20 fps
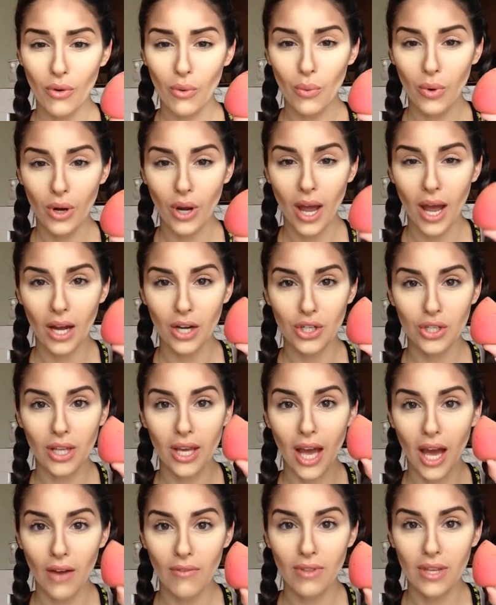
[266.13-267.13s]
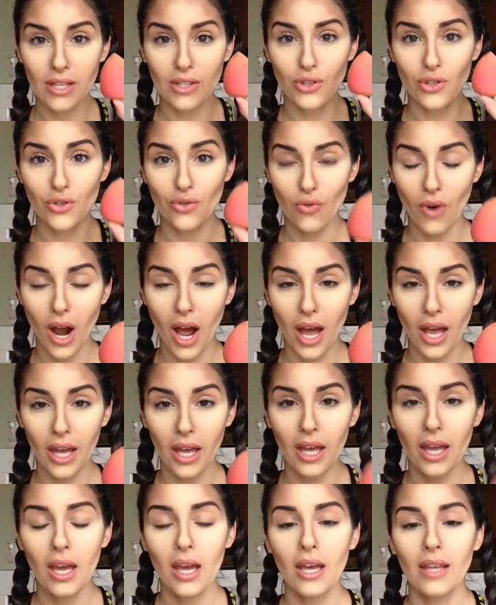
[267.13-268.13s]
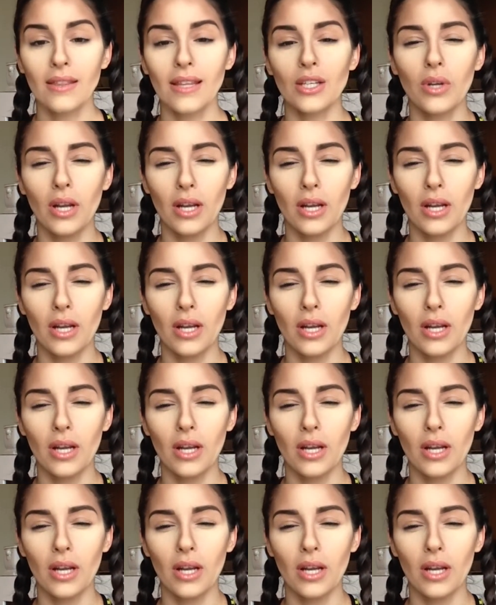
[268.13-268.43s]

You never want to actually have these dry.